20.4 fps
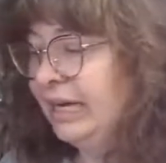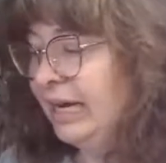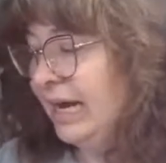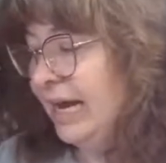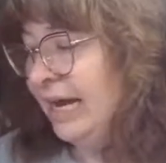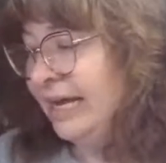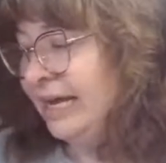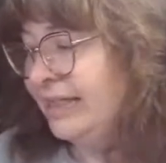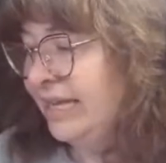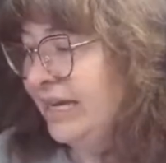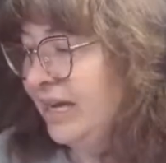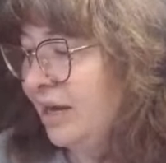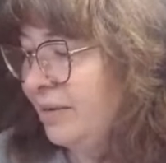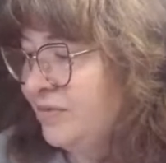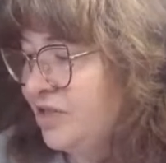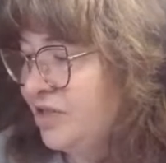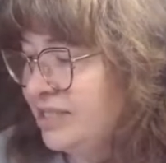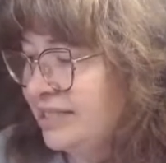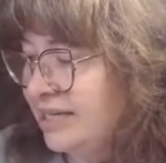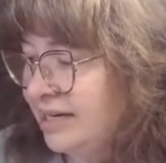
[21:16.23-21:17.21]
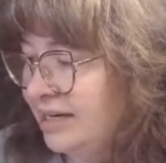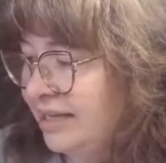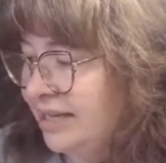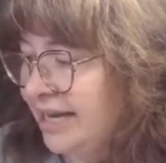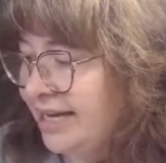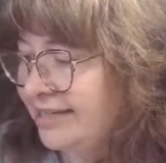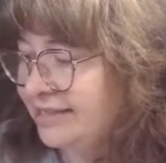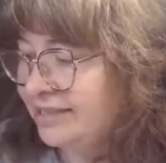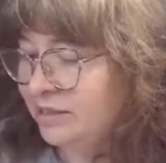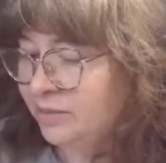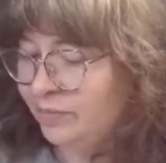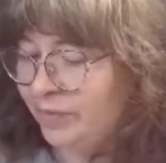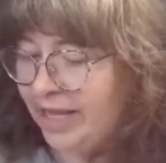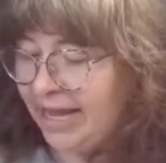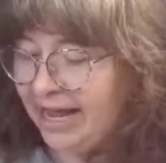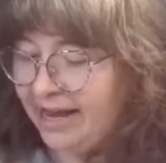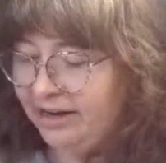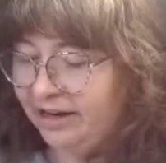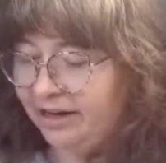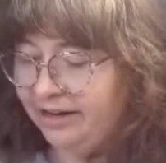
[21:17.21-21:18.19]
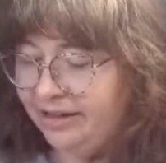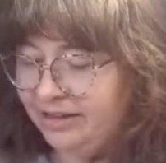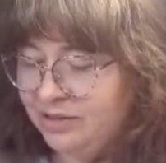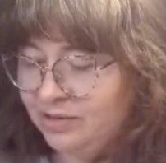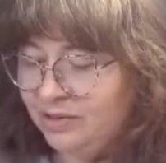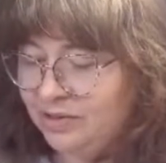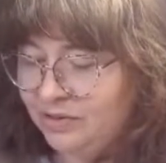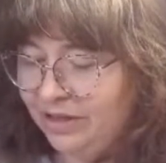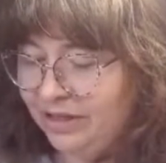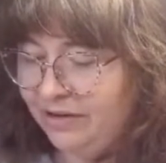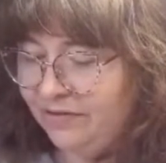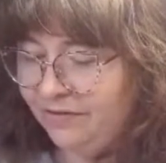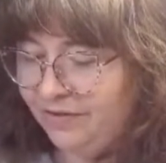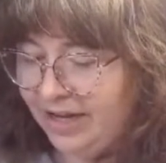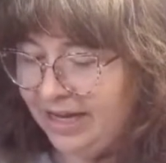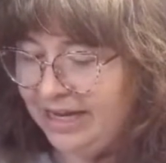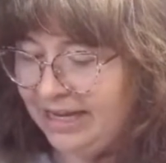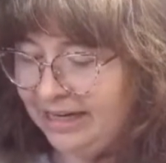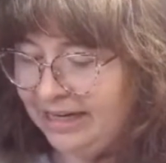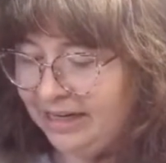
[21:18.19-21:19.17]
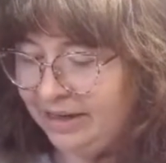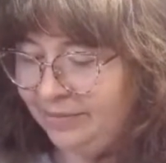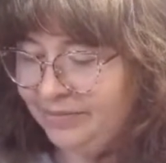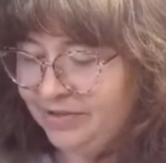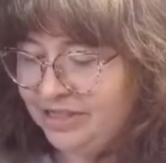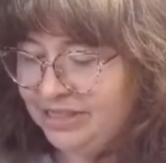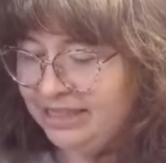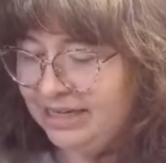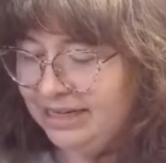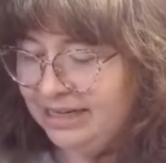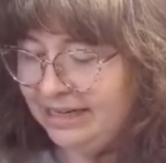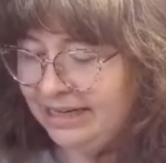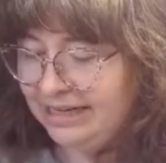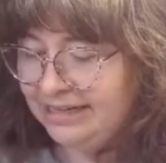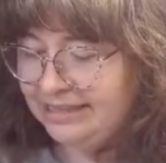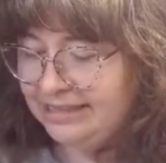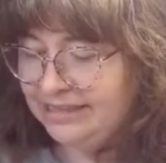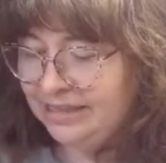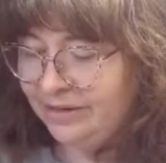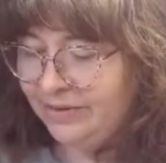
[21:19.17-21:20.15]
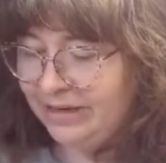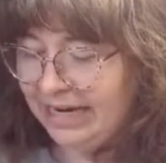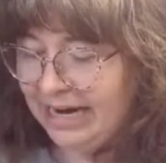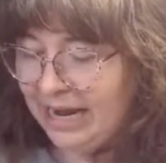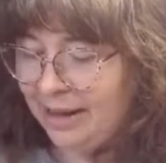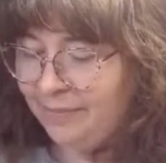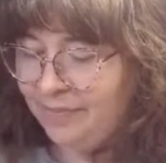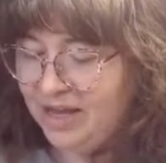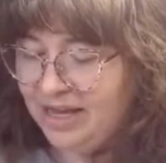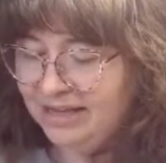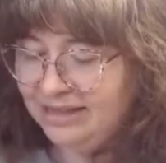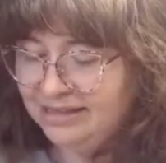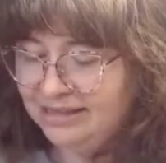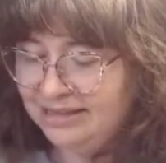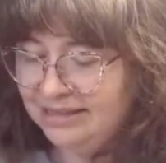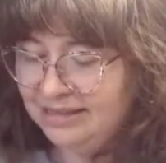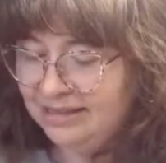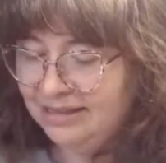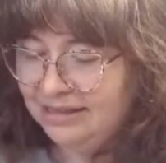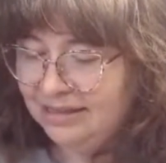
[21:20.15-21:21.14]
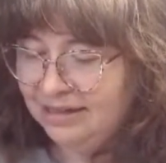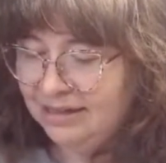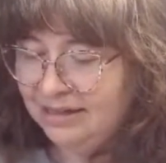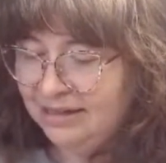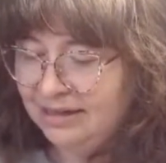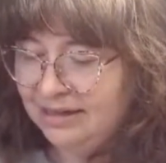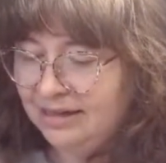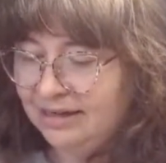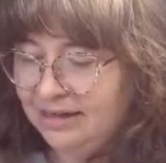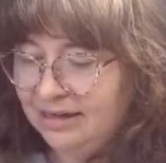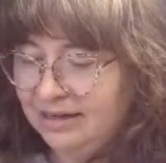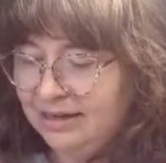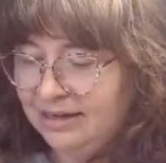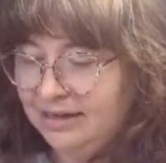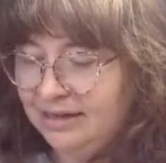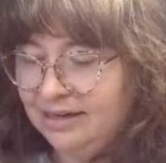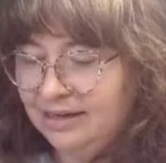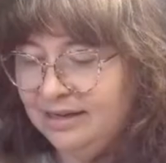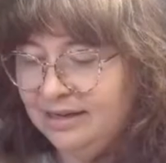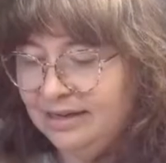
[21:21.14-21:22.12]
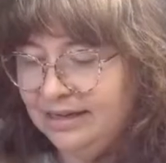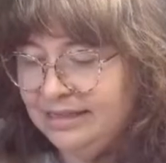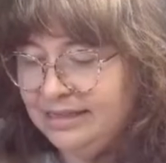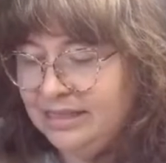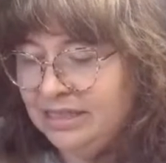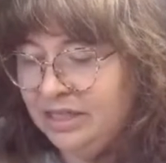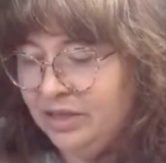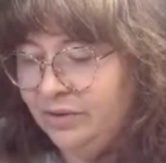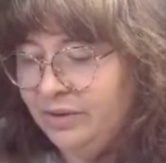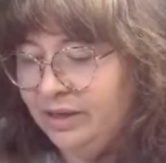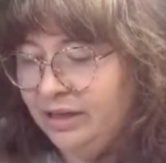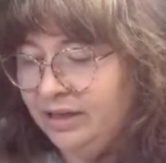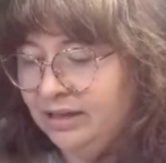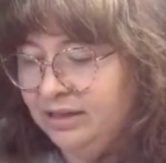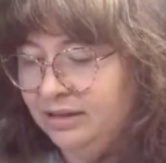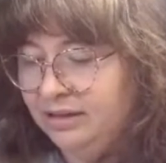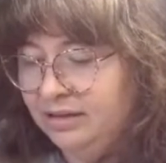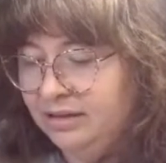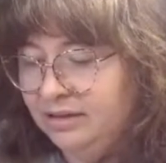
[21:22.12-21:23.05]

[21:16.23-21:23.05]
I think I'm just going to like splatter. This was really fun, and I'm just going to like see what happens. Let's do it.